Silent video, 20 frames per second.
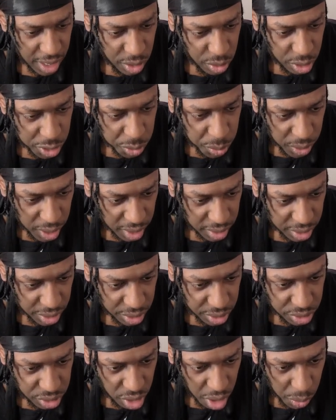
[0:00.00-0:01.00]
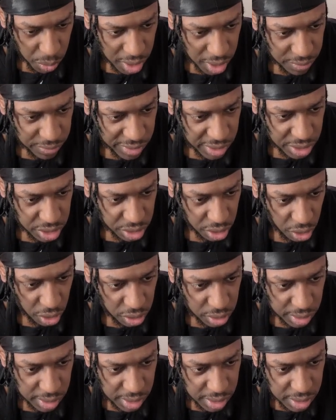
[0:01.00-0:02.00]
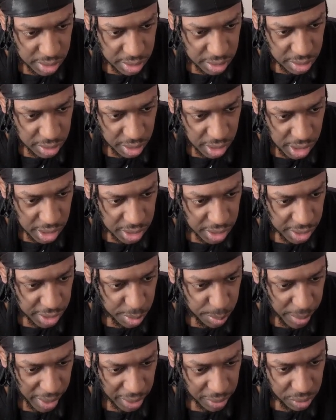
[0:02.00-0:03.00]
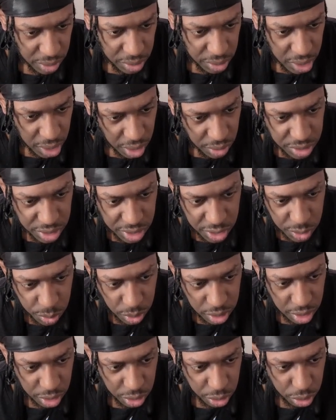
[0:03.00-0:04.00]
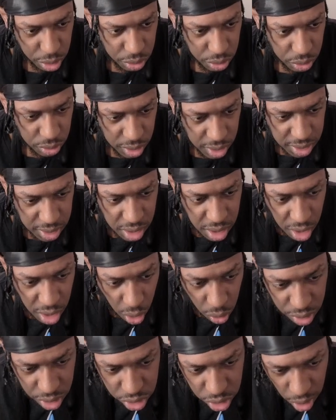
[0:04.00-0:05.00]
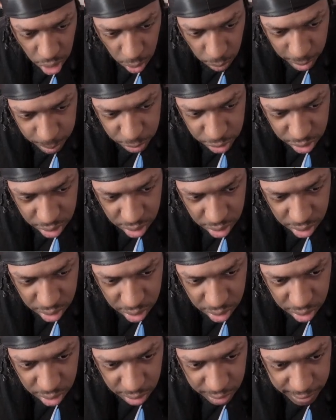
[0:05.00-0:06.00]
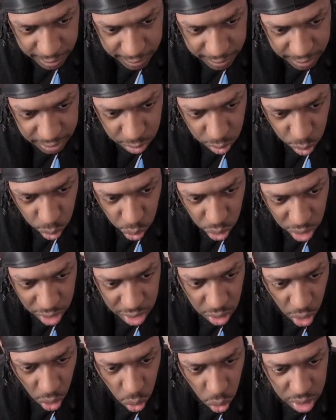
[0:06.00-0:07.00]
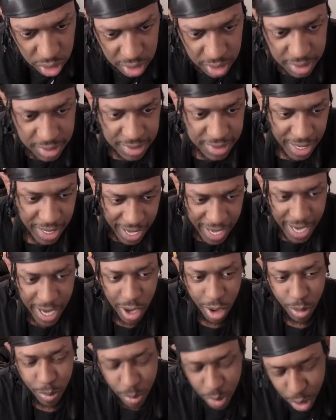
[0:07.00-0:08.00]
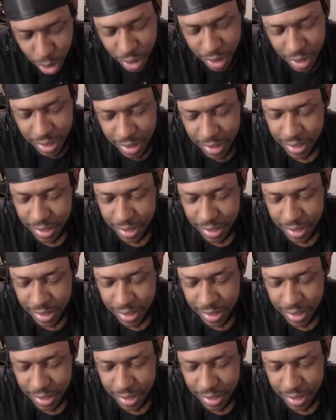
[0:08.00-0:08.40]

Who else we got in here? Staravia, Starlies. Anything in the background? No, he's just with the crew. Is only Staraptor? Really holding it down, boy.